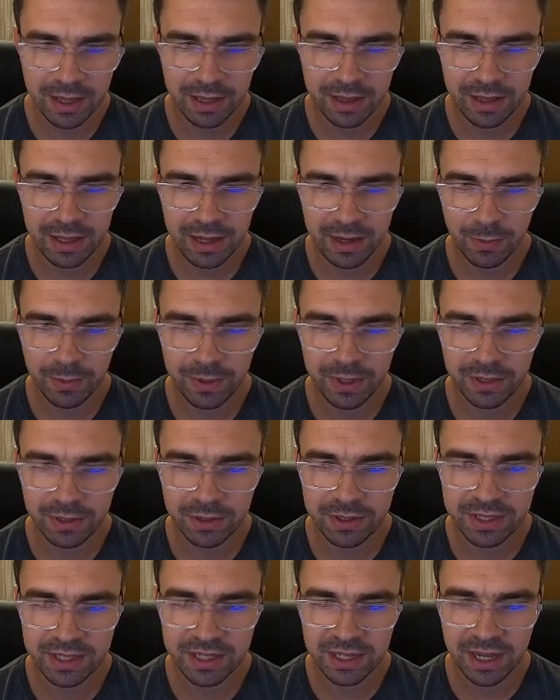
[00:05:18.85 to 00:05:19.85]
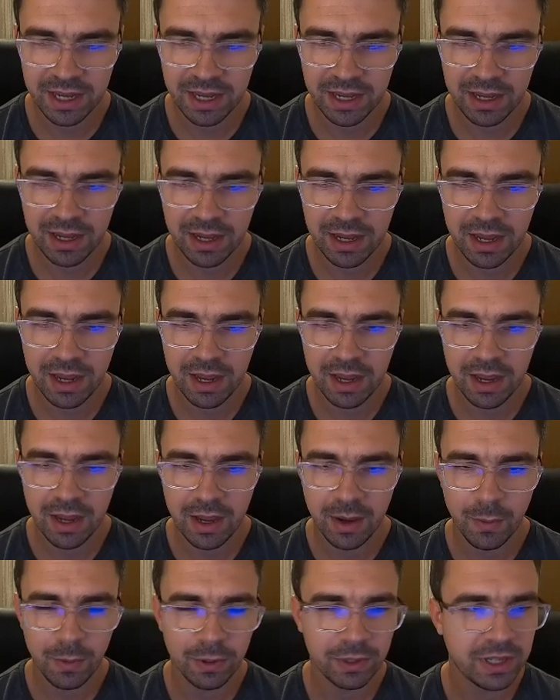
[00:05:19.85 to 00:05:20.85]
Then we need to say
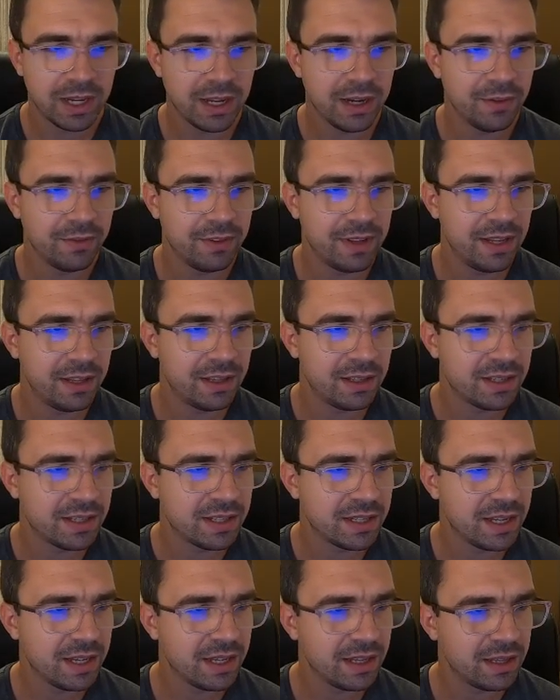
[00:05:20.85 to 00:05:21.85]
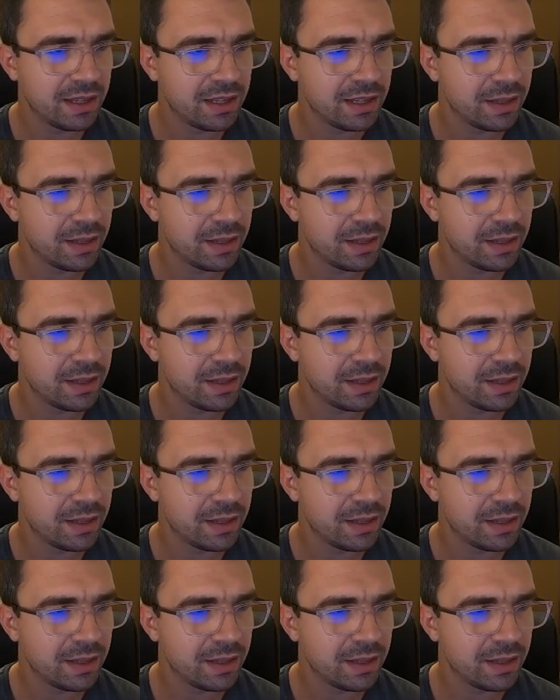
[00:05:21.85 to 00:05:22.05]
what kind of data set,